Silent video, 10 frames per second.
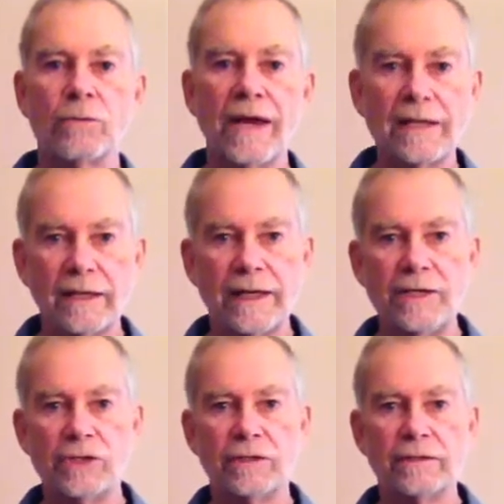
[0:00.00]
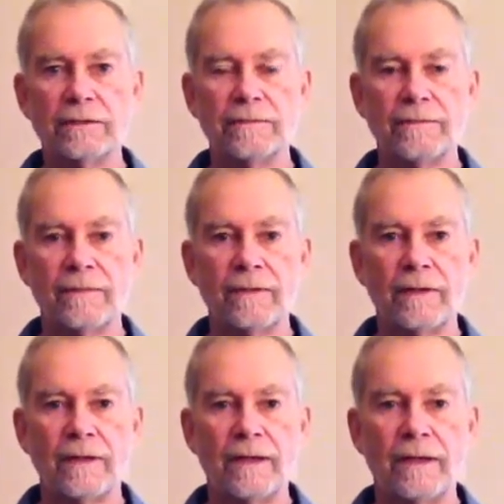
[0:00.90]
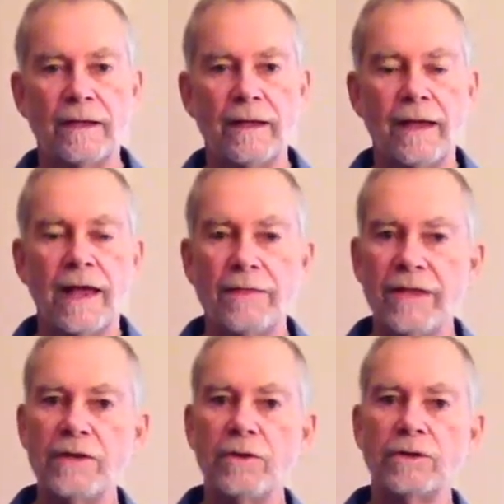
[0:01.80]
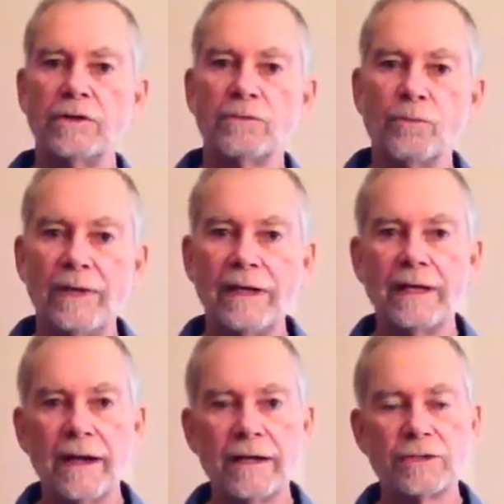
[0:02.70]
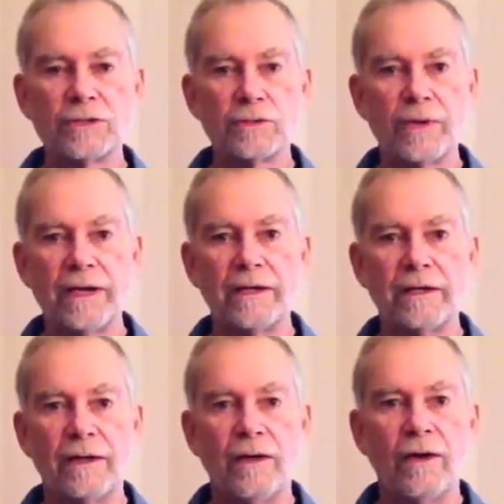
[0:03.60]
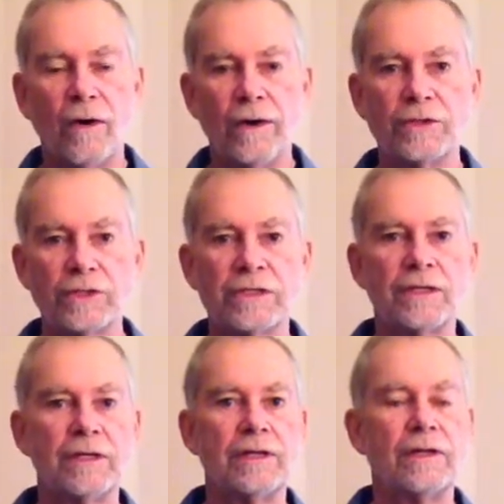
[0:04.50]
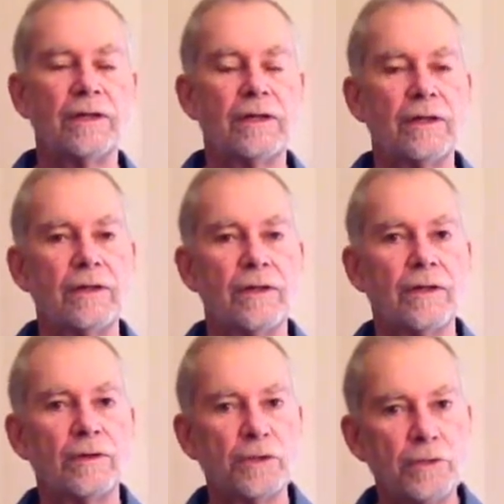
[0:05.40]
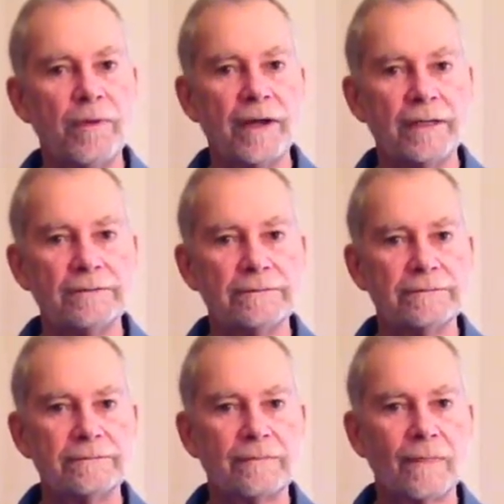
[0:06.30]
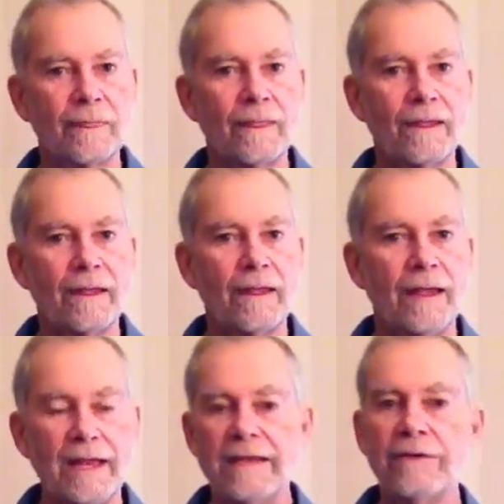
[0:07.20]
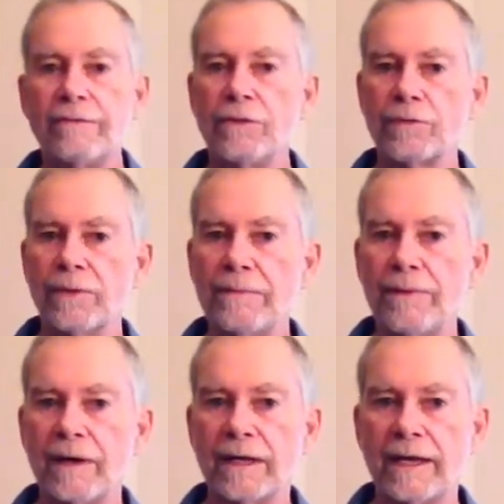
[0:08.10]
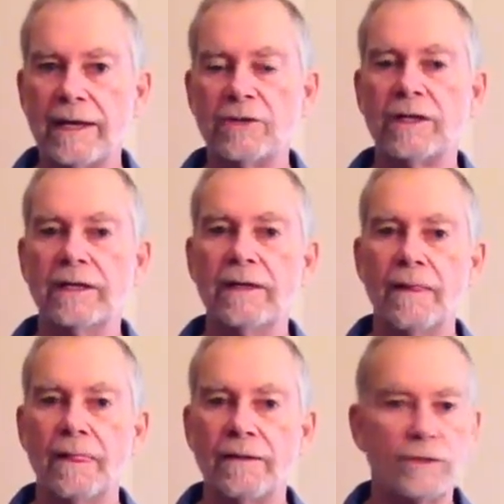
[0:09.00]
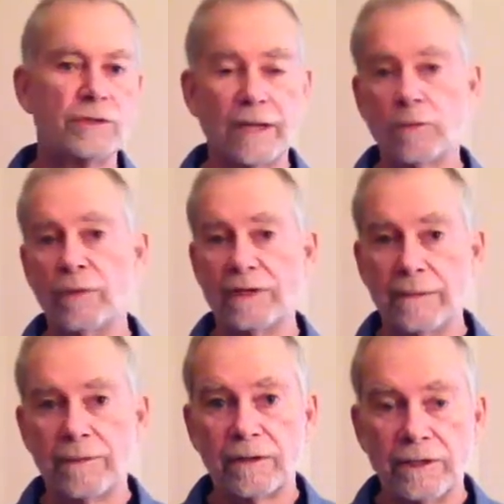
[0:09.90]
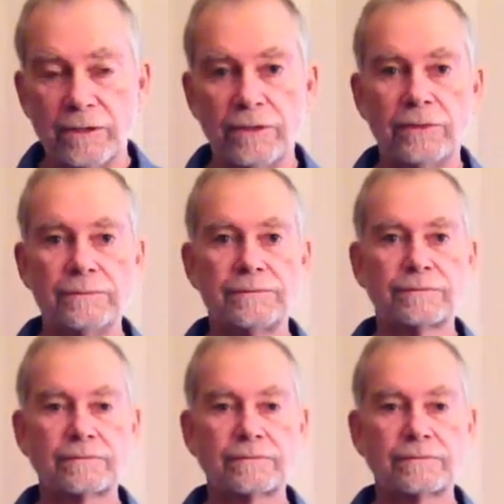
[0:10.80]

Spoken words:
in regulation, and then you can really concentrate on just 2 putting, and even if you 3 putt occasionally, just like we typically do,